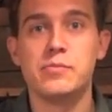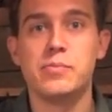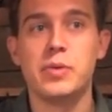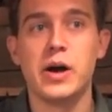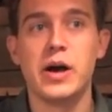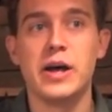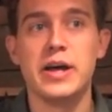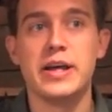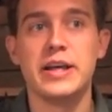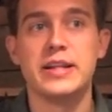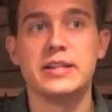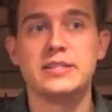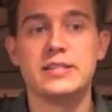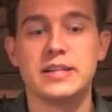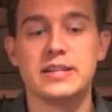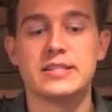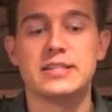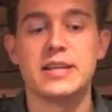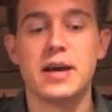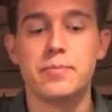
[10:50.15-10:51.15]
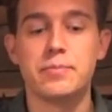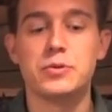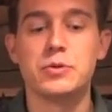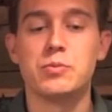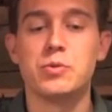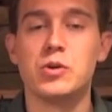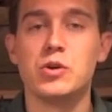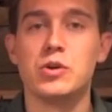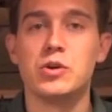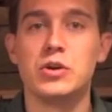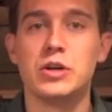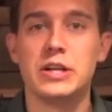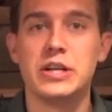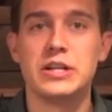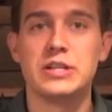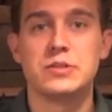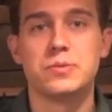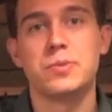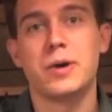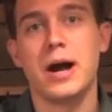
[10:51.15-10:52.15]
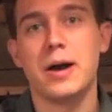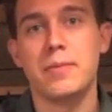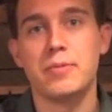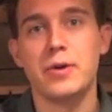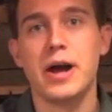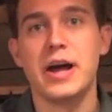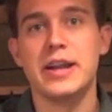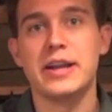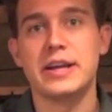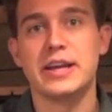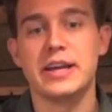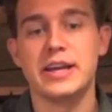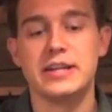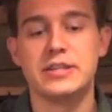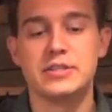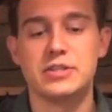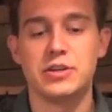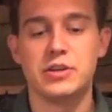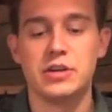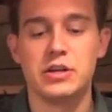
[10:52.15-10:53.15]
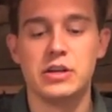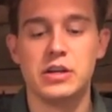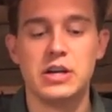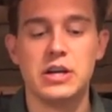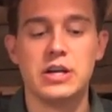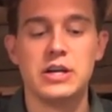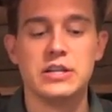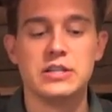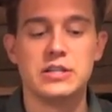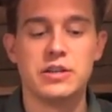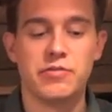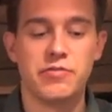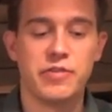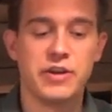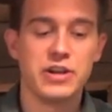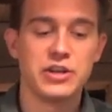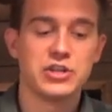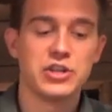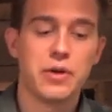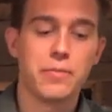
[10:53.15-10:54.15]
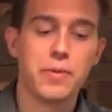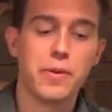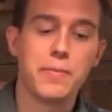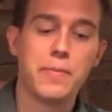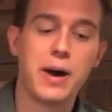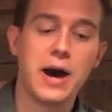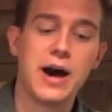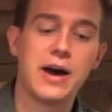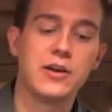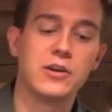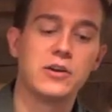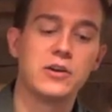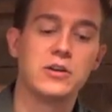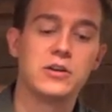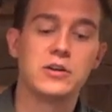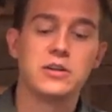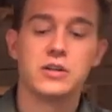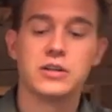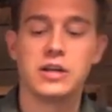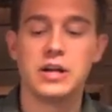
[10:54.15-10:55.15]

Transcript: But it's acceptable and it's proper etiquette to finish up a bottle